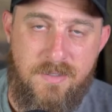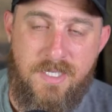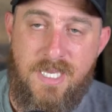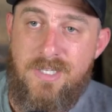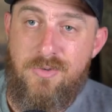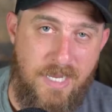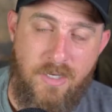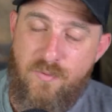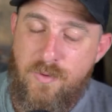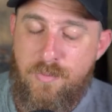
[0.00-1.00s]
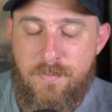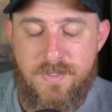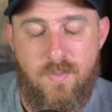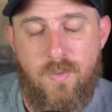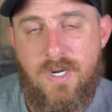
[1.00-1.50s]
Again, I could have
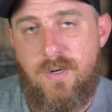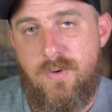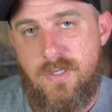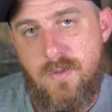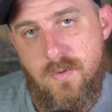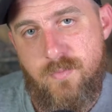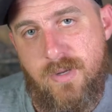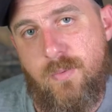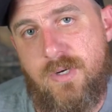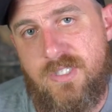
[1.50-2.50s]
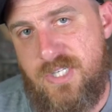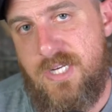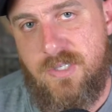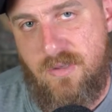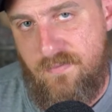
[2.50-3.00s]
repurposed the one I'd already used, but I wanted to
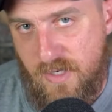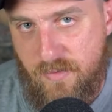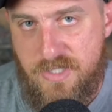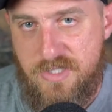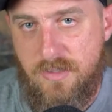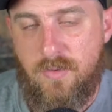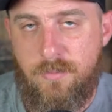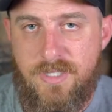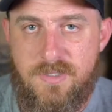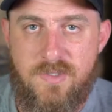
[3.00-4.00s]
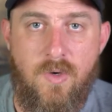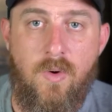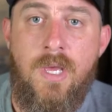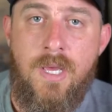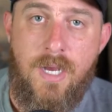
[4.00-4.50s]
change the configuration a little bit,
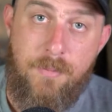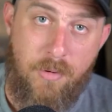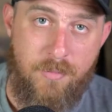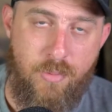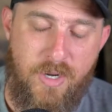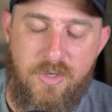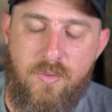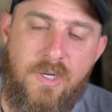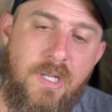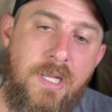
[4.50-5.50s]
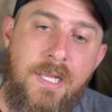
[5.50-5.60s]
so I bought a brand new one.